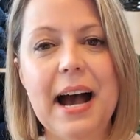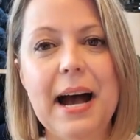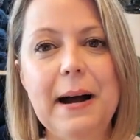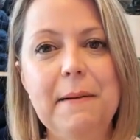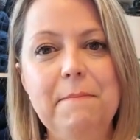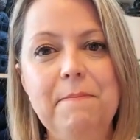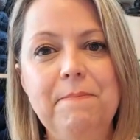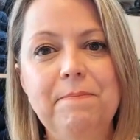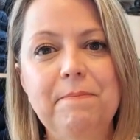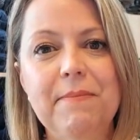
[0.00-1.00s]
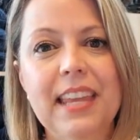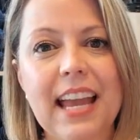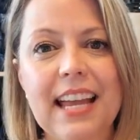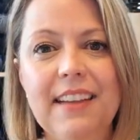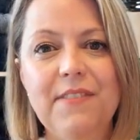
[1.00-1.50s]

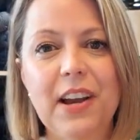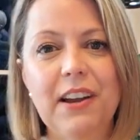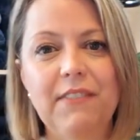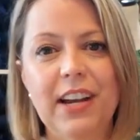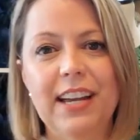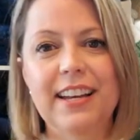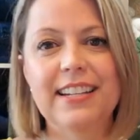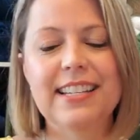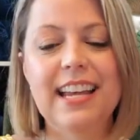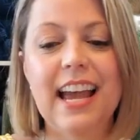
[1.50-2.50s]
Very, very good.